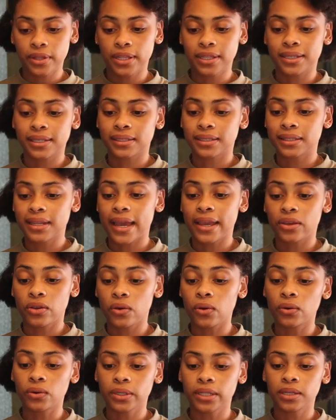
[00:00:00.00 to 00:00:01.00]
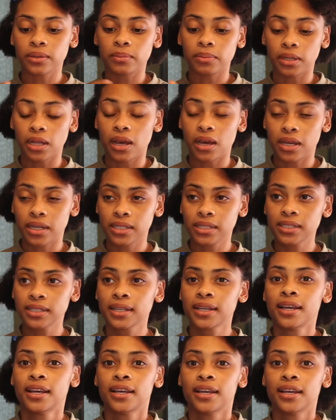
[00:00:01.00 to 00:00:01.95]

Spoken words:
This is light golden blonde.